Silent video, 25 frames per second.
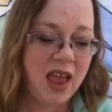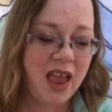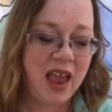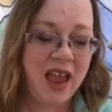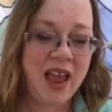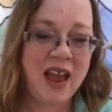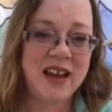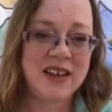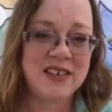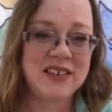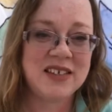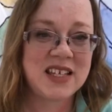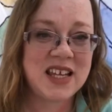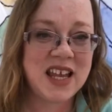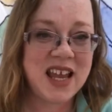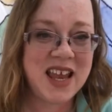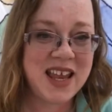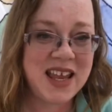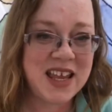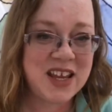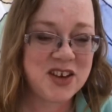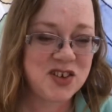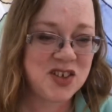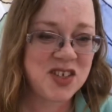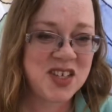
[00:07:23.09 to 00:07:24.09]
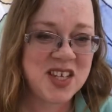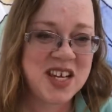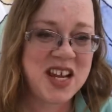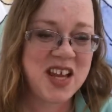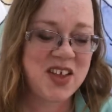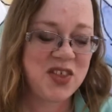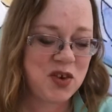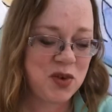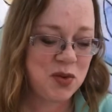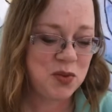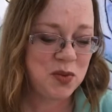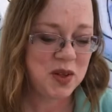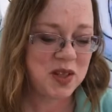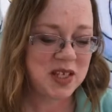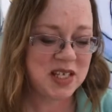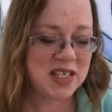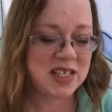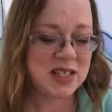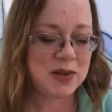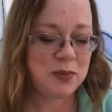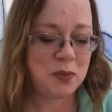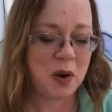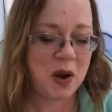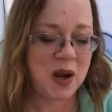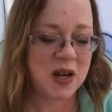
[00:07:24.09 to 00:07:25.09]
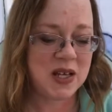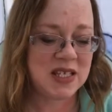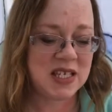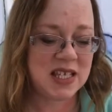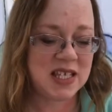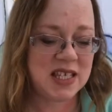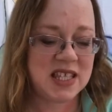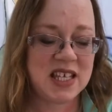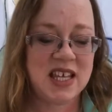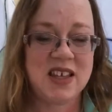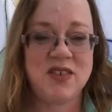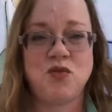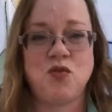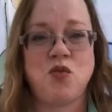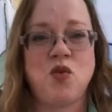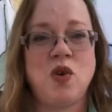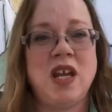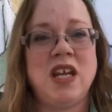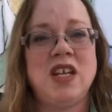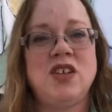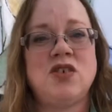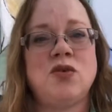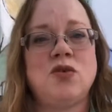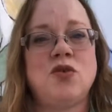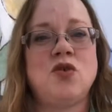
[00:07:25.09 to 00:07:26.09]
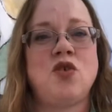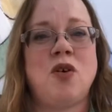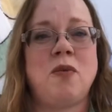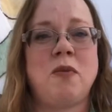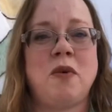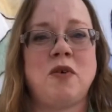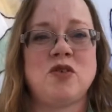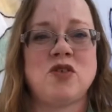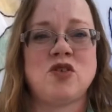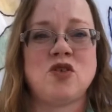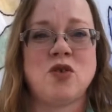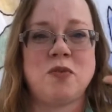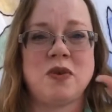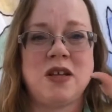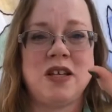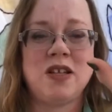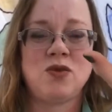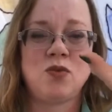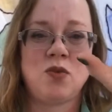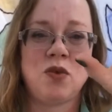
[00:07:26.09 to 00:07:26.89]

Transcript: And here's another really surprising thing we don't know about snow peas.